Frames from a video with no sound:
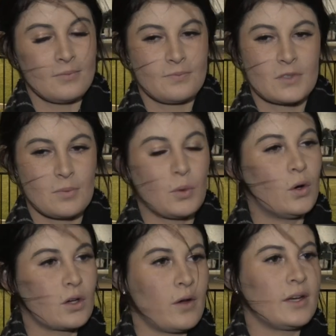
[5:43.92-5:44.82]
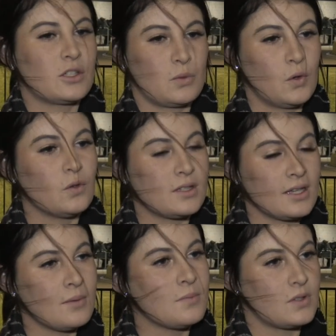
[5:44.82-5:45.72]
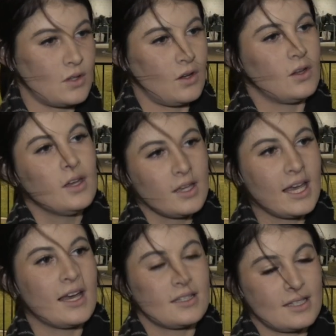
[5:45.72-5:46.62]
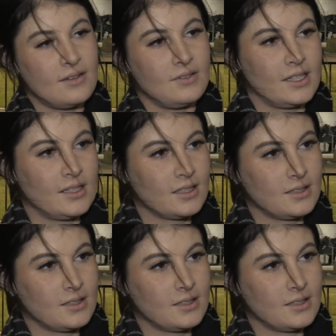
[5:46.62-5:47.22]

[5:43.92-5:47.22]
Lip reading: support going towards them. So yeah, it's lovely.